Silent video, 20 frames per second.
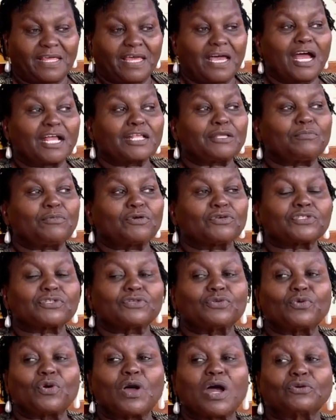The animals
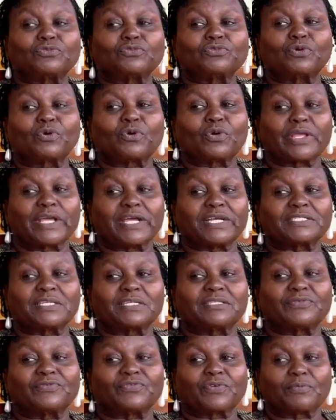know how to correct
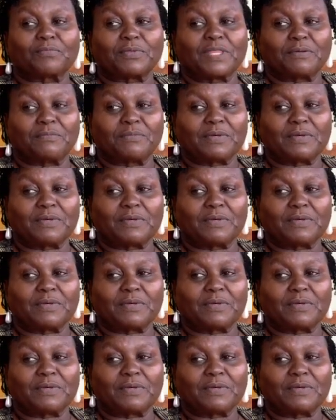it from the